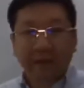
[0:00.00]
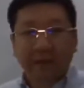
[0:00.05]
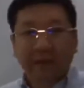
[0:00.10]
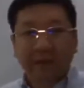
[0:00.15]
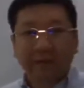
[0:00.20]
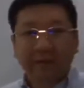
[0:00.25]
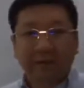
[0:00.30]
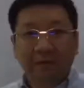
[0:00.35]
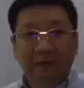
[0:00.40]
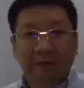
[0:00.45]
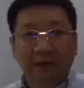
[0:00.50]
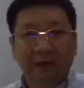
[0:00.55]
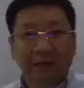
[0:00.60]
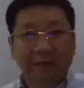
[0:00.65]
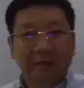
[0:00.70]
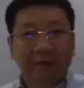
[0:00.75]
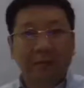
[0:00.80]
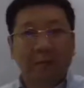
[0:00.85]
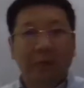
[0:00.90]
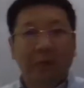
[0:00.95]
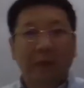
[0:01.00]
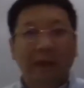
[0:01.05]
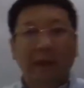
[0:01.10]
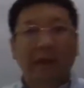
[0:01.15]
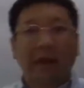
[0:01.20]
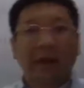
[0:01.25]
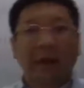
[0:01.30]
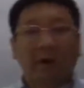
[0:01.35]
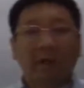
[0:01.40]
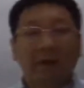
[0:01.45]
So that is the way
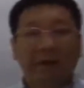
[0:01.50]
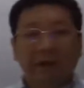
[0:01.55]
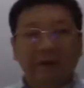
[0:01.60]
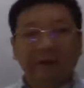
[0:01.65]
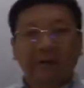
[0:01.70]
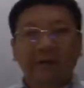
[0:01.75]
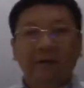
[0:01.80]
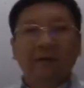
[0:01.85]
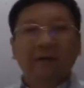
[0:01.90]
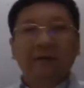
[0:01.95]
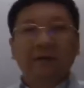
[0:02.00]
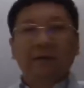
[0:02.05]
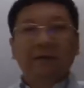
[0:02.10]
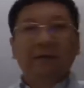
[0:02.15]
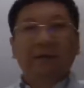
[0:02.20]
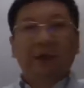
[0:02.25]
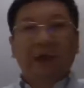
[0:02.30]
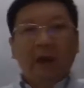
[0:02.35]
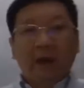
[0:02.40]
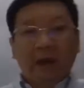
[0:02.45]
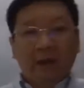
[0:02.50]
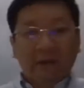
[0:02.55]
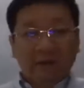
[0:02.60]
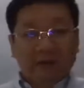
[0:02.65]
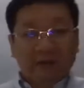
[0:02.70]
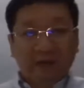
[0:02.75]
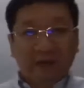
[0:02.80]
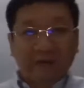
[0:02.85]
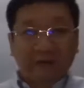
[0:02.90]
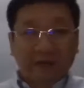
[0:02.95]
how we
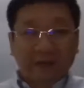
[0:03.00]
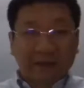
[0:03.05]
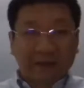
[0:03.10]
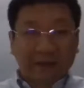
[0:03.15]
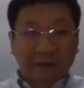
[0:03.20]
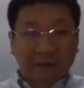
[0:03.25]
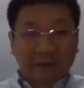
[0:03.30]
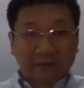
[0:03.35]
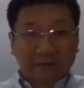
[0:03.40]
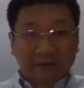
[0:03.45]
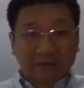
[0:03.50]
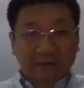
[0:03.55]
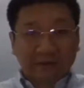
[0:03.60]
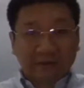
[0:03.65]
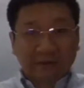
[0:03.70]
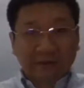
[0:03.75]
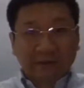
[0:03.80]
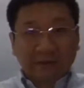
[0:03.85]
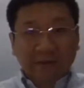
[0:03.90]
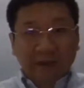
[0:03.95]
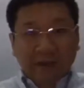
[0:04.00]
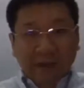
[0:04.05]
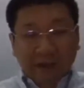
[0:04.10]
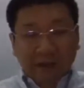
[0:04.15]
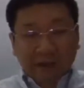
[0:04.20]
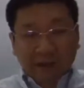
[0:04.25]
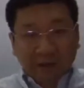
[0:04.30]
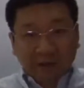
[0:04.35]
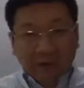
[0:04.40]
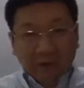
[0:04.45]
solve such questions. And
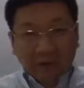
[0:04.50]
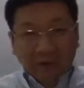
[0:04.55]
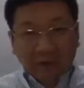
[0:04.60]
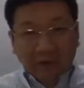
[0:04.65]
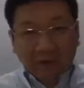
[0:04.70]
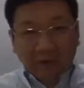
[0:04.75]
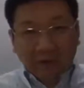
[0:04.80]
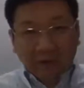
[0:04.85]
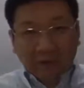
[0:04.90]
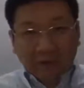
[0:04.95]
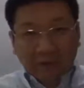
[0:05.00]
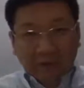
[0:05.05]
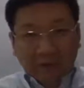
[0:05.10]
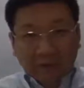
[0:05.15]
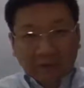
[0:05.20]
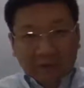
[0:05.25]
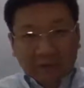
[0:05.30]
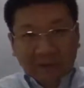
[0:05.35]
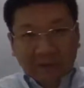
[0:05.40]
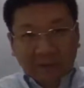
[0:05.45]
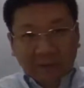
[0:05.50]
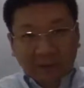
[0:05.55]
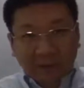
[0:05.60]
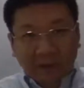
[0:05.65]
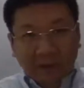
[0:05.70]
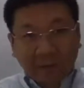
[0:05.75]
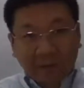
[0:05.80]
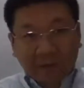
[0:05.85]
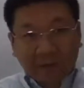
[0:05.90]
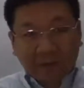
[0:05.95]
also from a simple
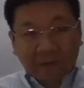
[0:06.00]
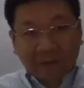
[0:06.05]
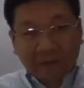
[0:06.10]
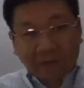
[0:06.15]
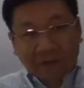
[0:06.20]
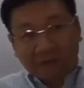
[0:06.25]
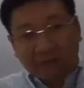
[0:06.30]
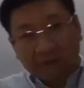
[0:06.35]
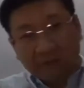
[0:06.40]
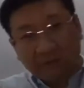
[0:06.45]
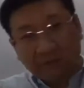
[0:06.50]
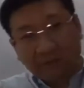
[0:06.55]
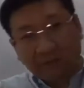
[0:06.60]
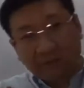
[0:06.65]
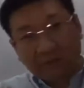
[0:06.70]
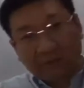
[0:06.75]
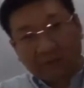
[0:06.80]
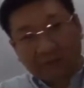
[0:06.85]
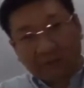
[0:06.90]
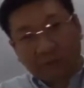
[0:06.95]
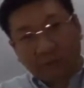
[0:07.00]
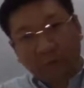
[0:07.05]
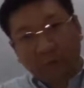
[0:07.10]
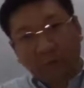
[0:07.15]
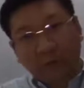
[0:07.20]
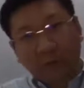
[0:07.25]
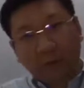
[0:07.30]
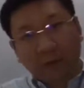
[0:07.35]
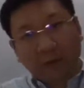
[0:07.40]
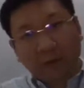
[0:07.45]
observation, if you just
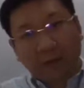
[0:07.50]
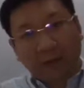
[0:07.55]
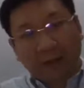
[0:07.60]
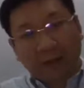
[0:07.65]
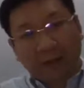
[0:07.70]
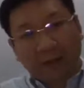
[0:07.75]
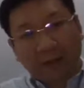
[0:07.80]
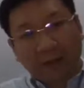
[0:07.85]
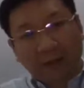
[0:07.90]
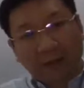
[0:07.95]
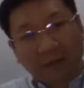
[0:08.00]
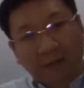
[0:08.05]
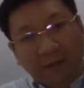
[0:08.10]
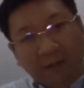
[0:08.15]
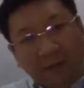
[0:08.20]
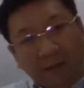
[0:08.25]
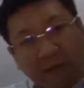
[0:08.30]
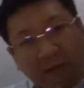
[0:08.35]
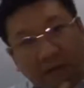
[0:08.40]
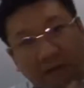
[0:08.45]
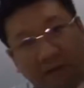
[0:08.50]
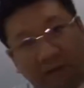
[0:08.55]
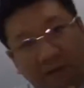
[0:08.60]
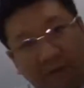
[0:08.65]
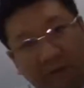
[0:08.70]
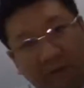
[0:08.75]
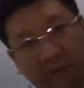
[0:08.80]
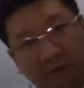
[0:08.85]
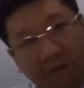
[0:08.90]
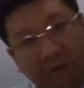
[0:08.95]
look at the
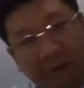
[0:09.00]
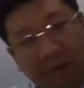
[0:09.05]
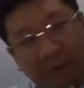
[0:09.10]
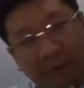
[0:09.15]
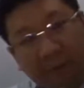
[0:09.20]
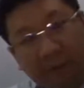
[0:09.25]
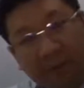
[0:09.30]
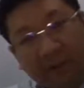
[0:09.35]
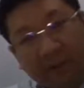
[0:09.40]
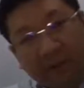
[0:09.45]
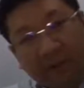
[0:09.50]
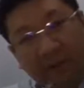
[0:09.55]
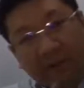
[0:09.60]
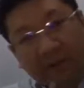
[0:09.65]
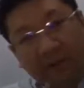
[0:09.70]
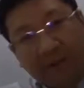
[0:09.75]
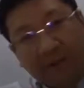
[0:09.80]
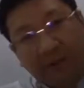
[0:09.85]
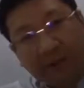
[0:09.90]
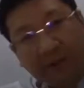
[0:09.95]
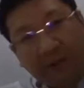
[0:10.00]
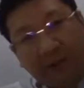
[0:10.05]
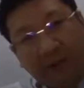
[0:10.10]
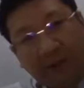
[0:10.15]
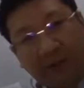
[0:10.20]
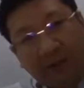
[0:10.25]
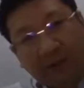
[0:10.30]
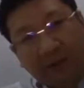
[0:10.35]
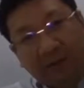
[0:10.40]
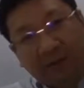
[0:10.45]
first numbers in these
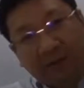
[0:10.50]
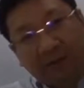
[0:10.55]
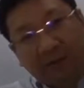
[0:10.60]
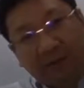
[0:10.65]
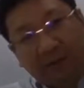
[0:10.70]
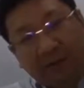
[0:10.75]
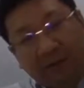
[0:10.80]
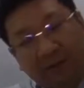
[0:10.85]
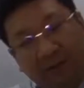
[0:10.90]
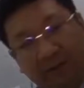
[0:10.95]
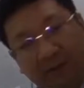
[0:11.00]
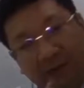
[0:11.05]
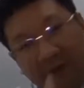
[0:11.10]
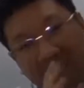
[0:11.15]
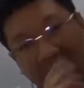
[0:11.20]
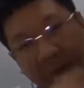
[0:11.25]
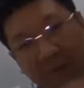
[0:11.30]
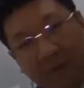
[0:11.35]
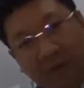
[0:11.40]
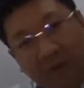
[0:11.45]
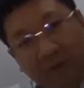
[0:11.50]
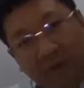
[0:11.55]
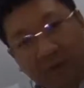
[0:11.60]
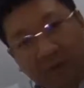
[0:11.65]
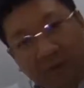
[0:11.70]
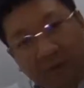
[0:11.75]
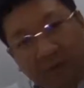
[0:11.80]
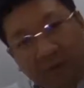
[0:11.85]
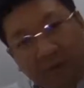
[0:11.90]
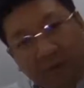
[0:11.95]
products, for example,
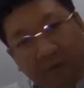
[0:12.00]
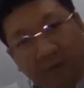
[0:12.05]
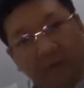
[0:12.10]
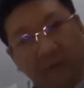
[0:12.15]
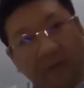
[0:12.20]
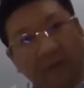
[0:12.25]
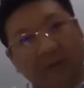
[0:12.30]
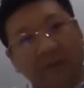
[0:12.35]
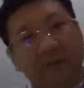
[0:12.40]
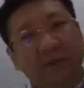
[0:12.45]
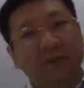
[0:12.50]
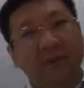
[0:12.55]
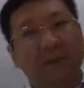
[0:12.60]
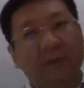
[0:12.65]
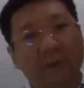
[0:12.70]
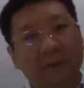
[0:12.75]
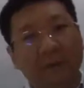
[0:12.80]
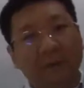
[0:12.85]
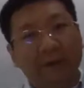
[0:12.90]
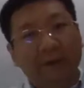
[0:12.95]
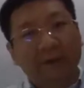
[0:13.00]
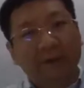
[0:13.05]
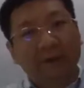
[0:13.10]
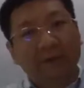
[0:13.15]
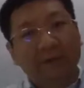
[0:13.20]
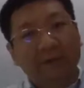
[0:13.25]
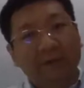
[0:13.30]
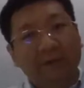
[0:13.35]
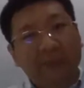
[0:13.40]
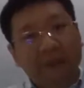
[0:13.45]
you look at the denominator
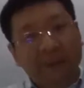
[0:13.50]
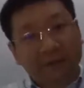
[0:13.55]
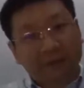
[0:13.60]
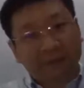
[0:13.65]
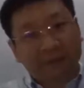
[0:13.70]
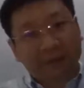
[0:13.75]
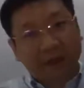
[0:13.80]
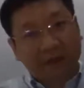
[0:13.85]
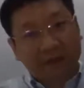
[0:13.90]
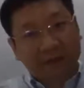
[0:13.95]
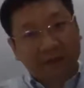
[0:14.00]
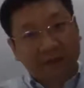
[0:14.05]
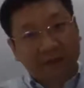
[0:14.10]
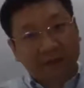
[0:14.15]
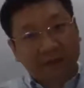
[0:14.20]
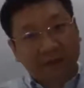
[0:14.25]
of the second fraction.